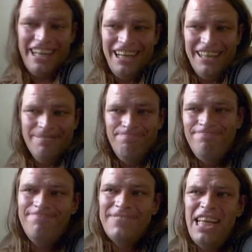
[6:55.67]
Um,
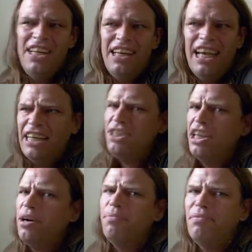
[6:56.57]
actually
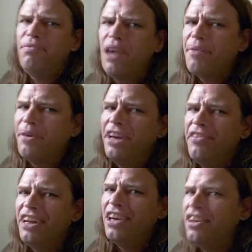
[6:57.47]
y'all probably wouldn't
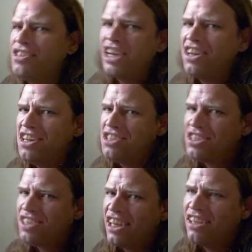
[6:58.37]
even notice. I could have
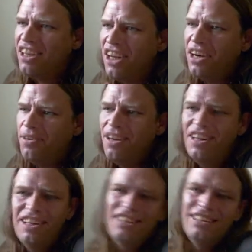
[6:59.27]
just like, you know,
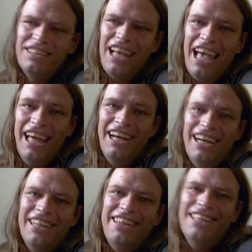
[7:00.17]
edited